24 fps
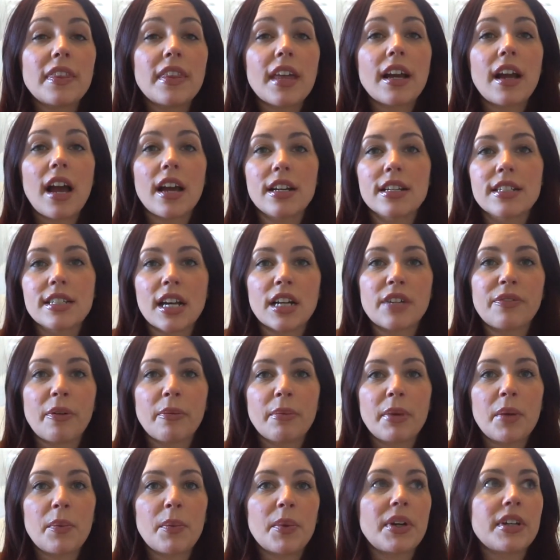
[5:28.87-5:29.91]
that kind of sucked for
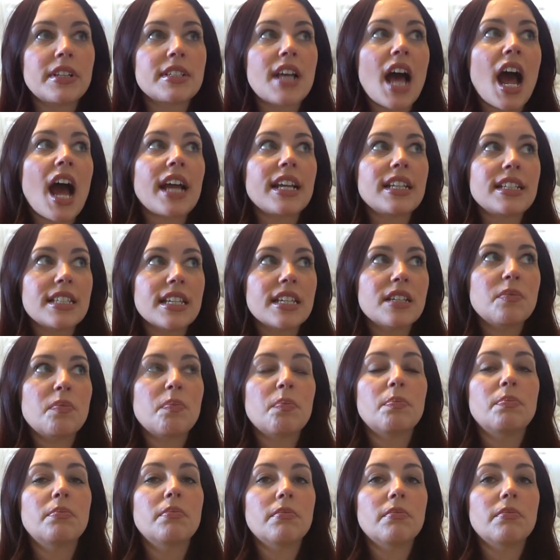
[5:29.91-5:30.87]
me was I did